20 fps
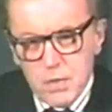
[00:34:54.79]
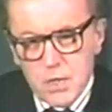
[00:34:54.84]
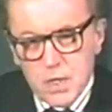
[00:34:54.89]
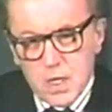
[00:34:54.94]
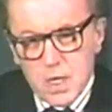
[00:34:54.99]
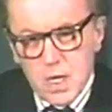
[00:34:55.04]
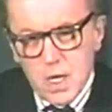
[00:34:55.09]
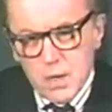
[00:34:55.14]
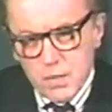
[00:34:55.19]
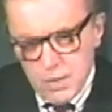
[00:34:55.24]
de
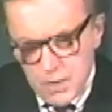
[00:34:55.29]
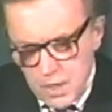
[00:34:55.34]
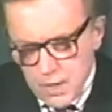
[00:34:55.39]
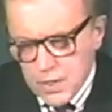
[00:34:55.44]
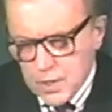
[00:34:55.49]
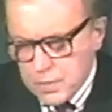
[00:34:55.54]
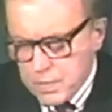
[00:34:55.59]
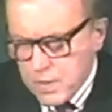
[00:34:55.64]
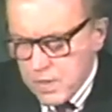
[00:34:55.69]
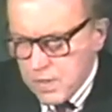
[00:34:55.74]
Klerk, with no
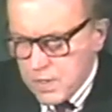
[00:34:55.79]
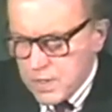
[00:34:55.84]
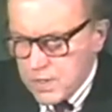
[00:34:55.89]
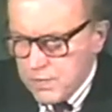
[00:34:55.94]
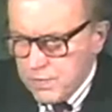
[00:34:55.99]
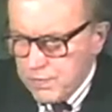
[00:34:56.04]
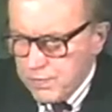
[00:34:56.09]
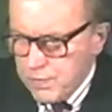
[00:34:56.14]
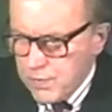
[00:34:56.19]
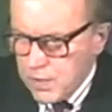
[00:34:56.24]
experience
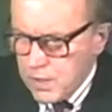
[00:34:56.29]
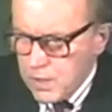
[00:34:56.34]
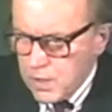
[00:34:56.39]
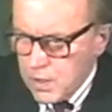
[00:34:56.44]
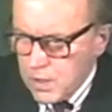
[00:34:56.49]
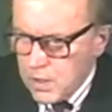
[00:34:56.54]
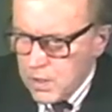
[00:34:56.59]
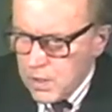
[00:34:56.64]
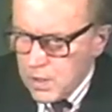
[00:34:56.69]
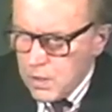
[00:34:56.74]
of
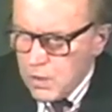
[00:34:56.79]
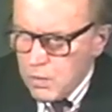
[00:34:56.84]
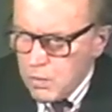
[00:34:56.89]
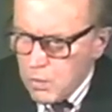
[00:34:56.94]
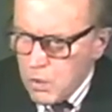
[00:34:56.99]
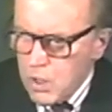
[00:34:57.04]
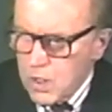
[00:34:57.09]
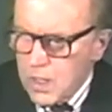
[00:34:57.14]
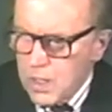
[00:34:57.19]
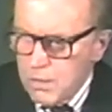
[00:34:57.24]

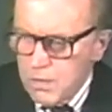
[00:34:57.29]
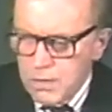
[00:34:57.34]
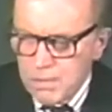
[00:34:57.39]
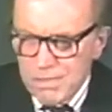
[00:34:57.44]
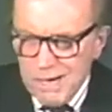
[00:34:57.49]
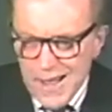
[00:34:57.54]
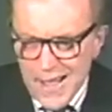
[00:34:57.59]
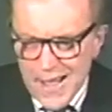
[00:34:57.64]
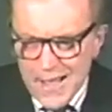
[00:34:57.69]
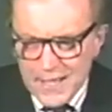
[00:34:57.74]
working with
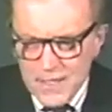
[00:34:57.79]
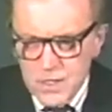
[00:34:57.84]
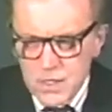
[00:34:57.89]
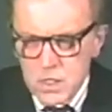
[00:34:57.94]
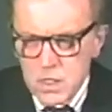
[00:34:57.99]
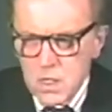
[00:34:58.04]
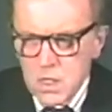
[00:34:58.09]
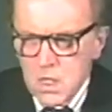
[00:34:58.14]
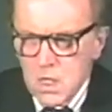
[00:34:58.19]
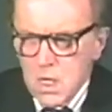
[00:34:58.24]
blacks
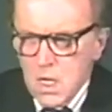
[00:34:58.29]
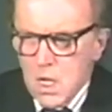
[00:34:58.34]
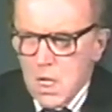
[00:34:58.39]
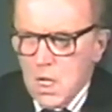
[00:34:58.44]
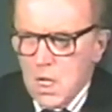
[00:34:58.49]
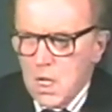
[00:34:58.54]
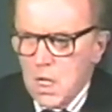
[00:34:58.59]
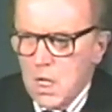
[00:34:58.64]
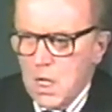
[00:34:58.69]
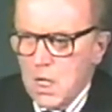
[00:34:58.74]

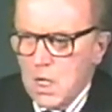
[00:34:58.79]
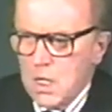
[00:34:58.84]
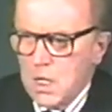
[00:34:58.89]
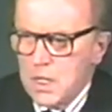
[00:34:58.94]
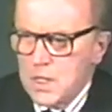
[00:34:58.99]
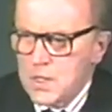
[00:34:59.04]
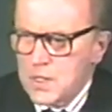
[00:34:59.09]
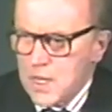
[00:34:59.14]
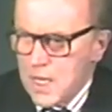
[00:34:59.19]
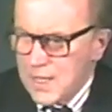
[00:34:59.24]

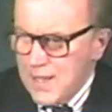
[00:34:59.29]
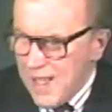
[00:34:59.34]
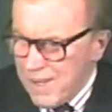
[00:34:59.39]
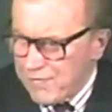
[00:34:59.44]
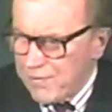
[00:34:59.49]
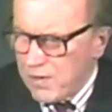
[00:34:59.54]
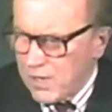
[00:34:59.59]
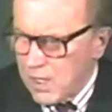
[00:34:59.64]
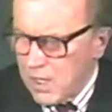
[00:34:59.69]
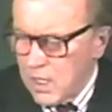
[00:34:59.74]
in South
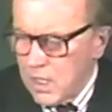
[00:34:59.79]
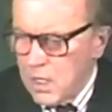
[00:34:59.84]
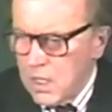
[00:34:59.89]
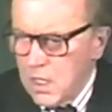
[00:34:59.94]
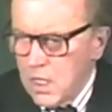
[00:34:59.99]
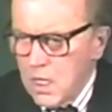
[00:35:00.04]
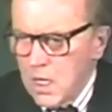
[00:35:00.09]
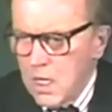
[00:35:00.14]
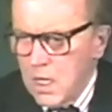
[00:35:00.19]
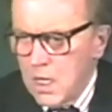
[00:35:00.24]
Africa,
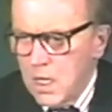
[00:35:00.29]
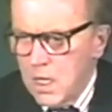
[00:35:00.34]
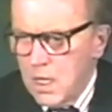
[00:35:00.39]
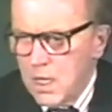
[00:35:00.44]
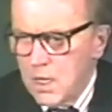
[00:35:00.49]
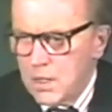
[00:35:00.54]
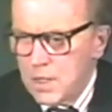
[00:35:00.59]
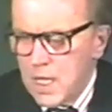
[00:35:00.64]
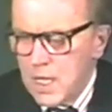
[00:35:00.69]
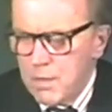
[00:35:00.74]
they